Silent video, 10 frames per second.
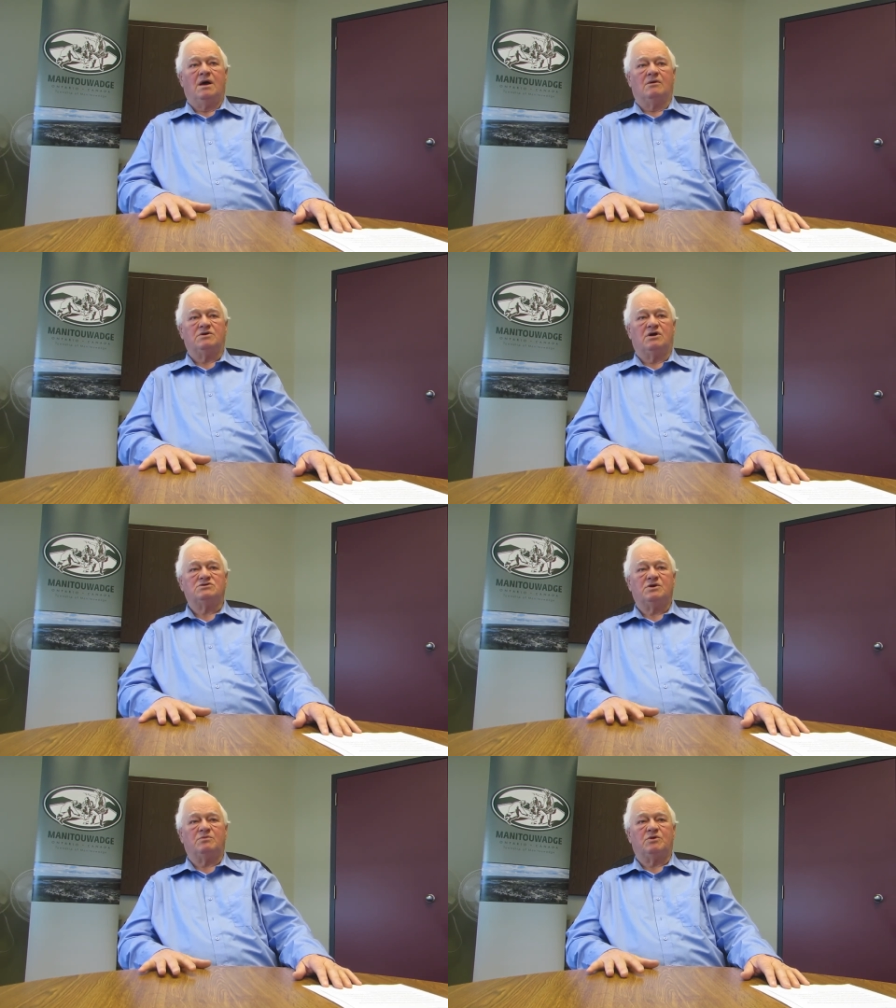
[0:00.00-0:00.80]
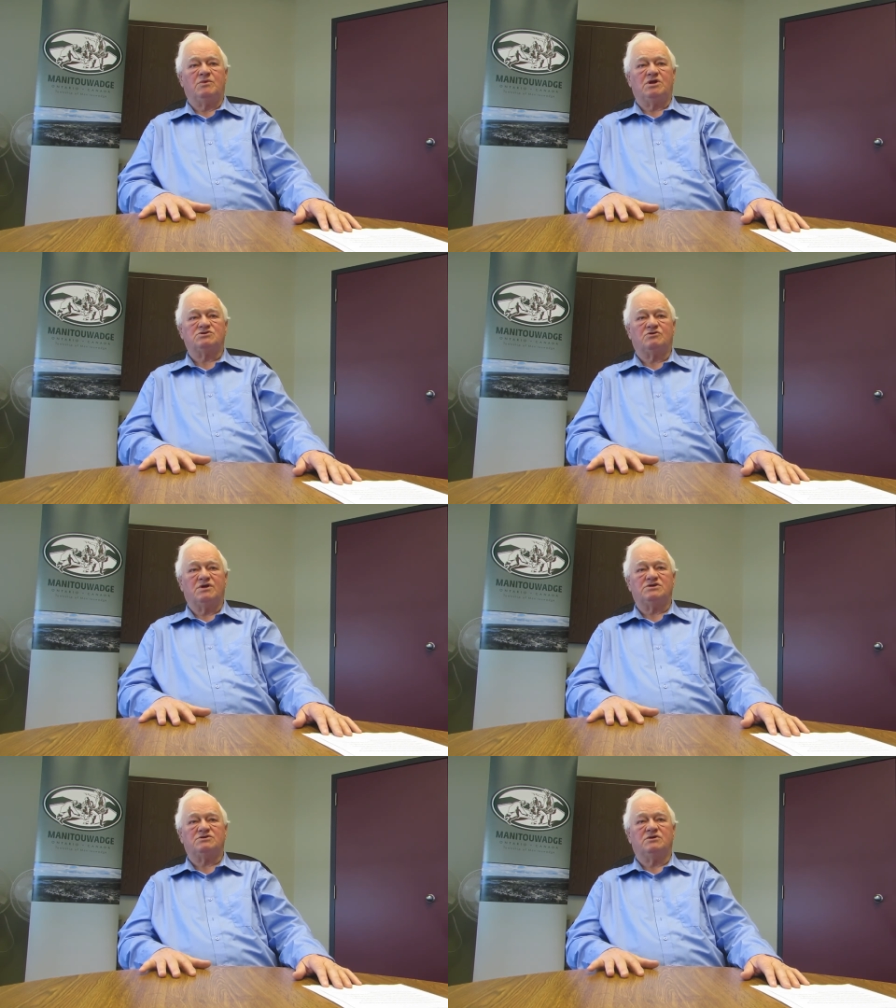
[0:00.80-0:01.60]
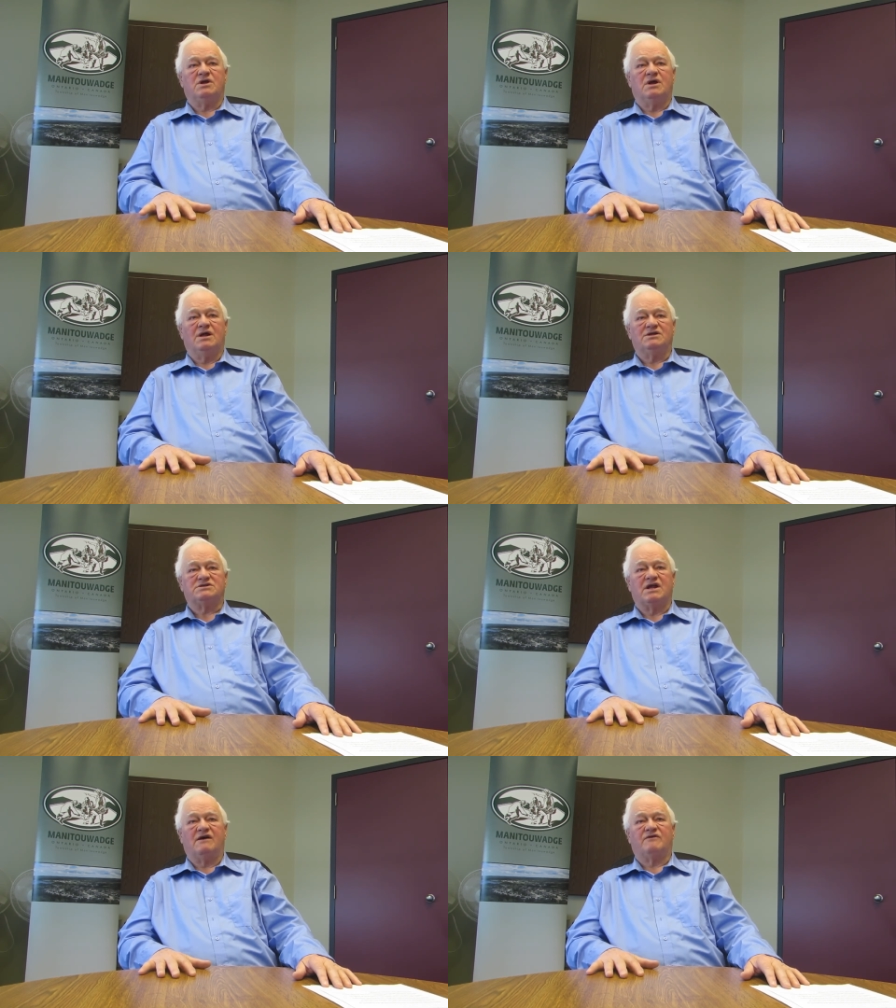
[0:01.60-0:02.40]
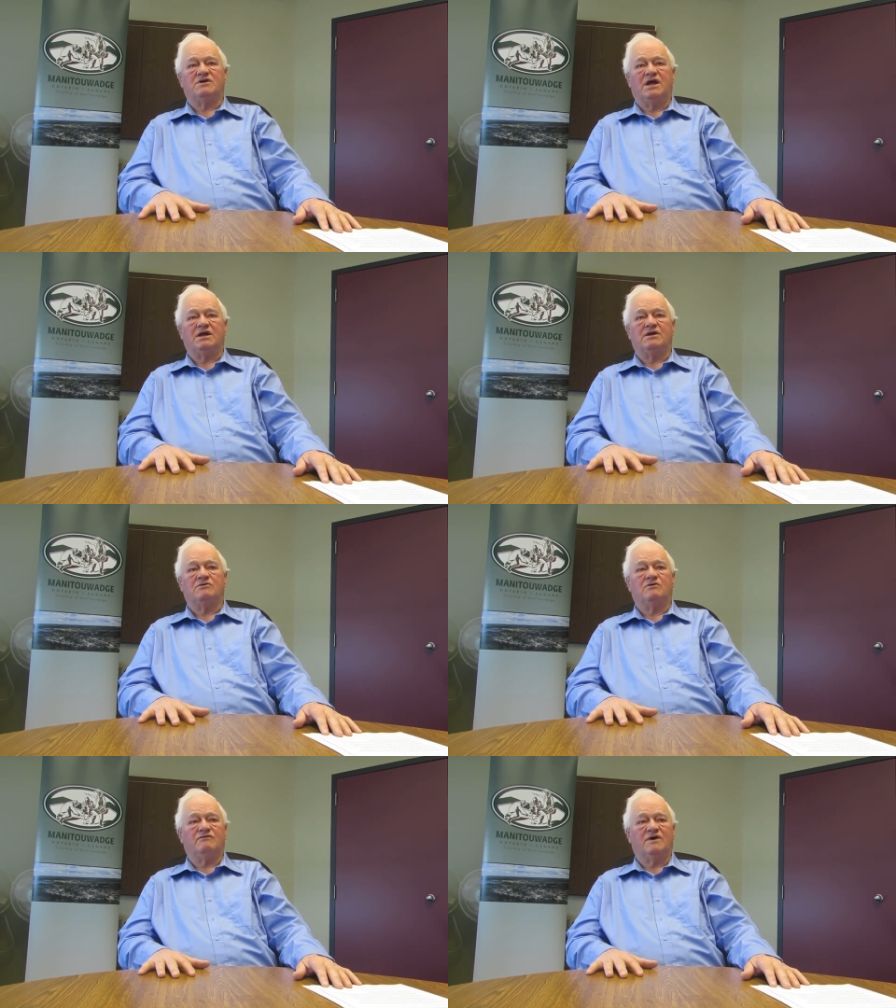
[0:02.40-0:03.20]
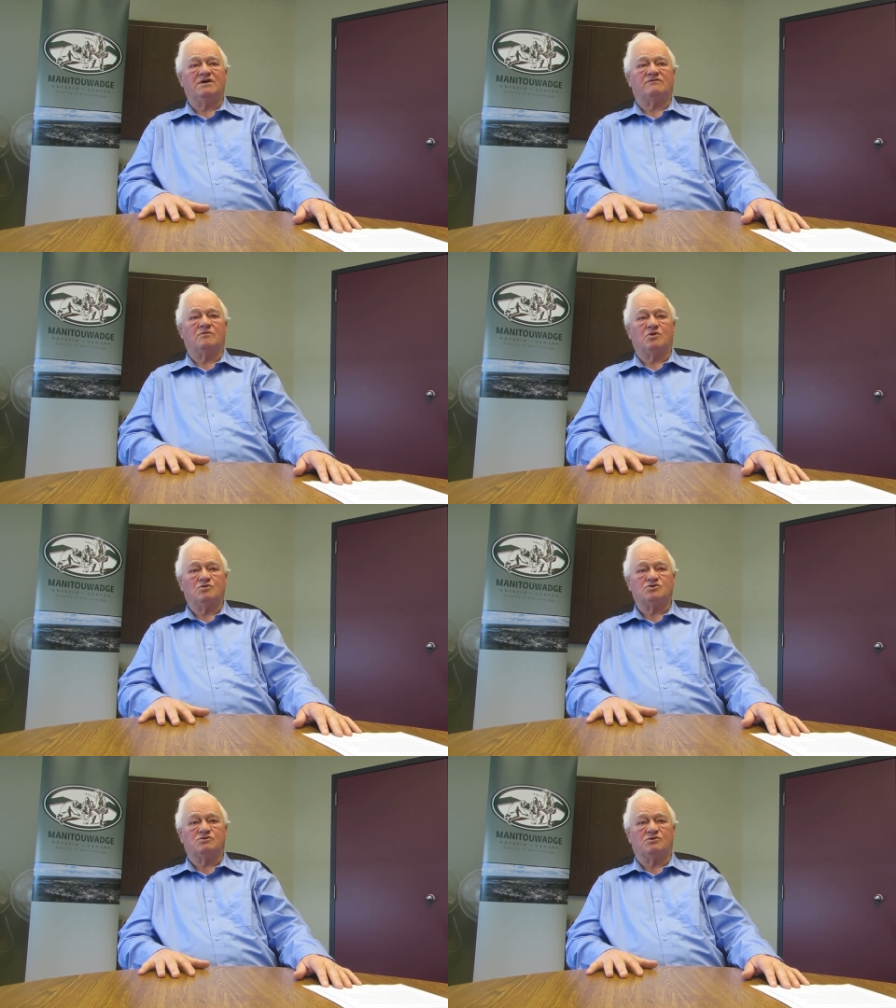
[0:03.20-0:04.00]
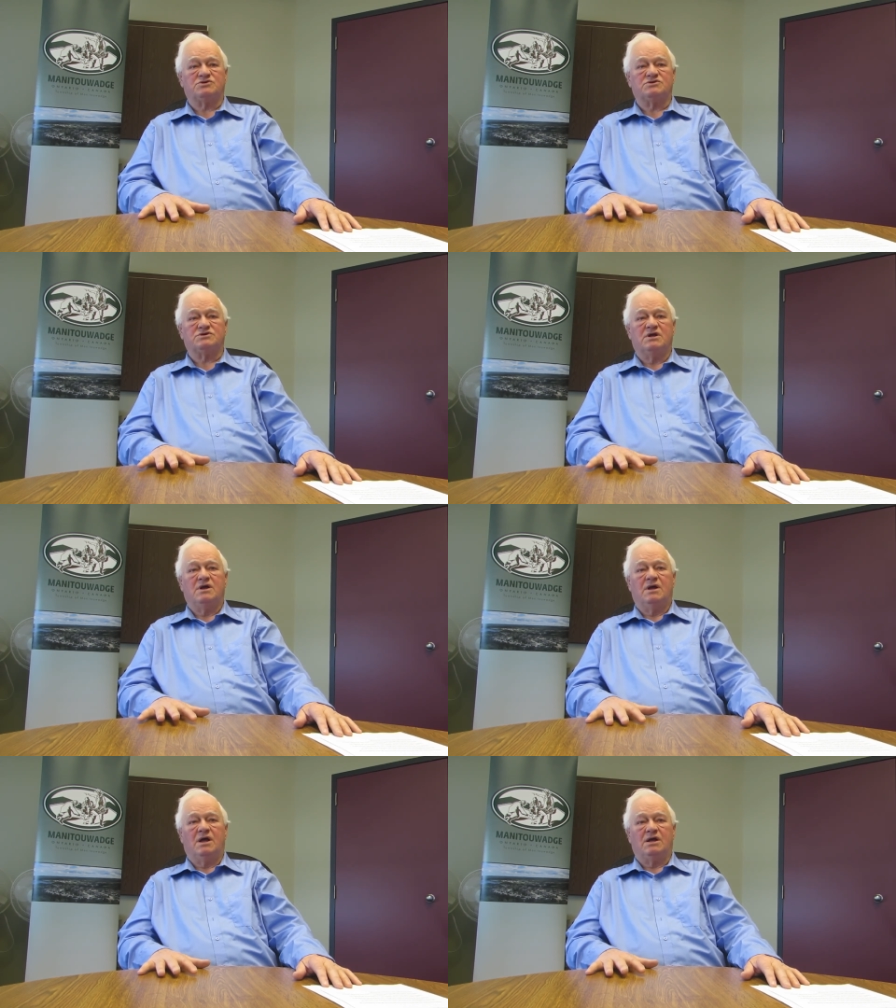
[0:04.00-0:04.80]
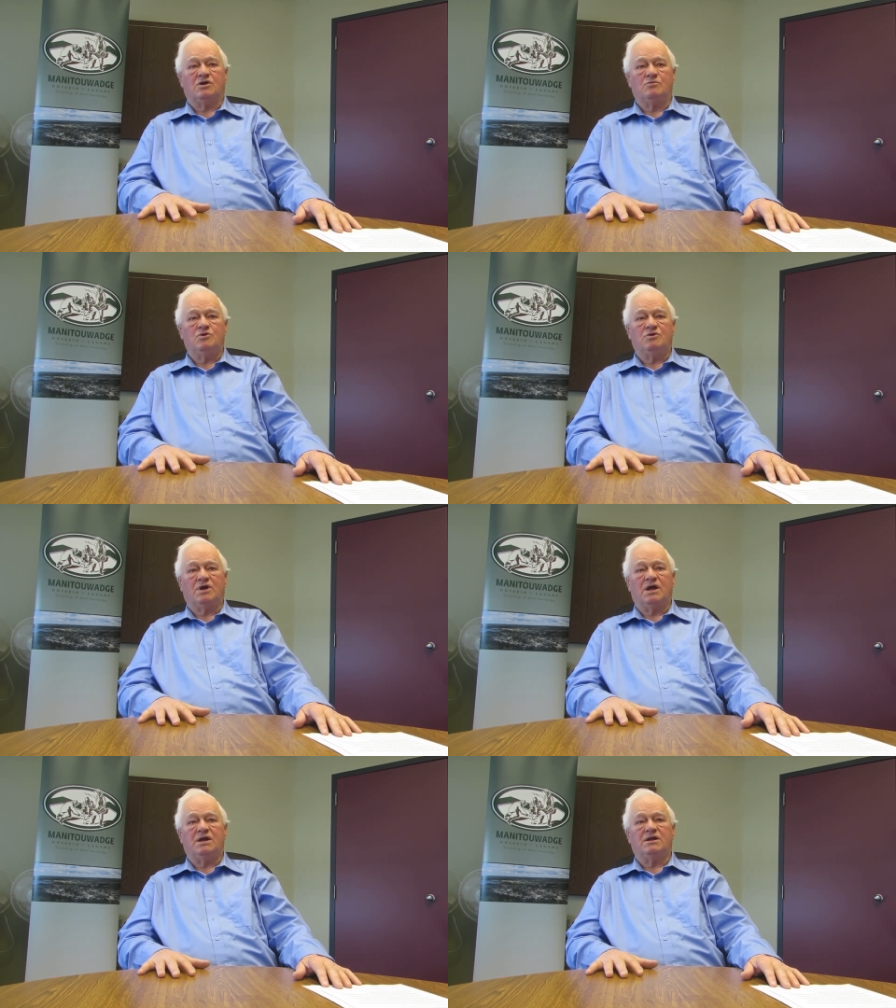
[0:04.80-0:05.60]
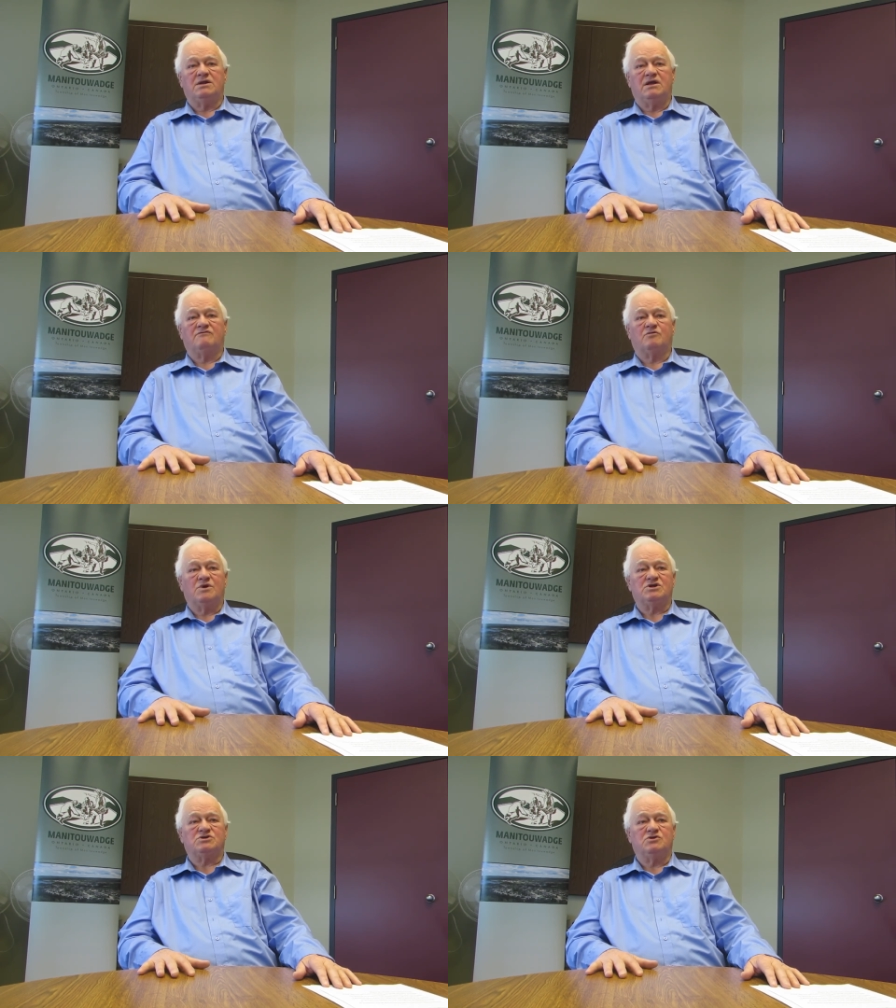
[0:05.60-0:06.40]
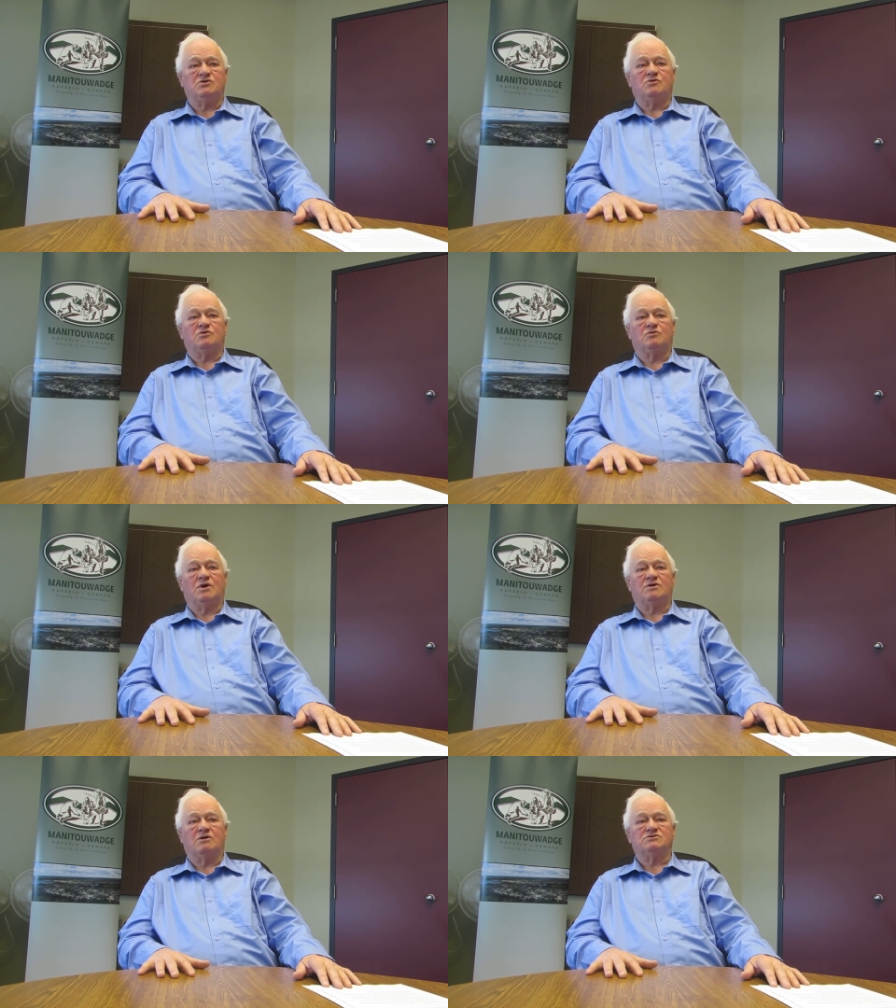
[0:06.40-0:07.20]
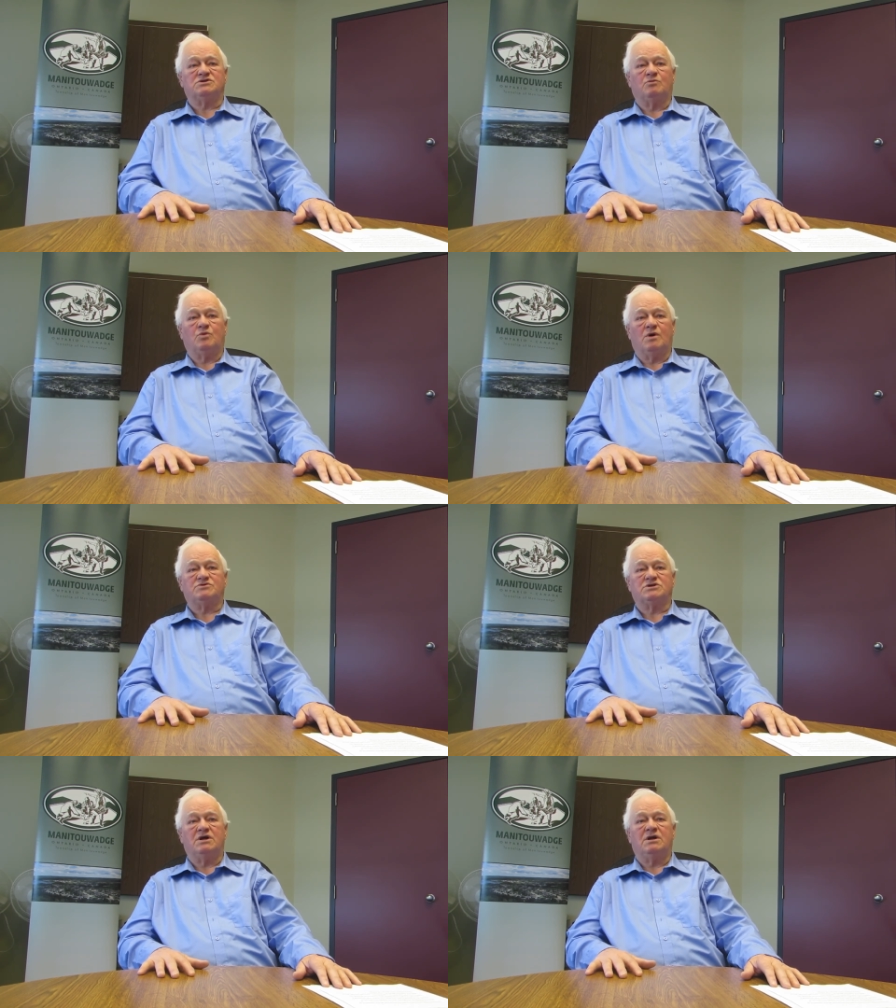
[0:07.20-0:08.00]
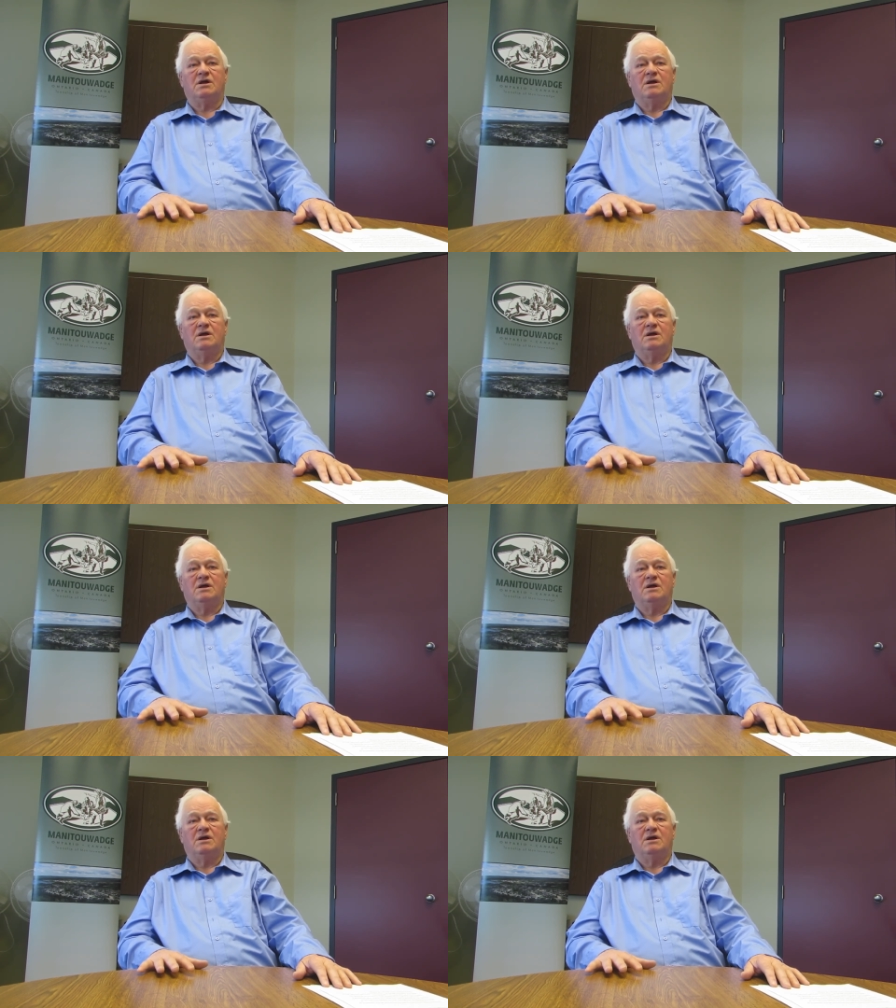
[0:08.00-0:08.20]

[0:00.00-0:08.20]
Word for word: Our township administration and staff are taking their advice from those sources and communicating the information to you through our township website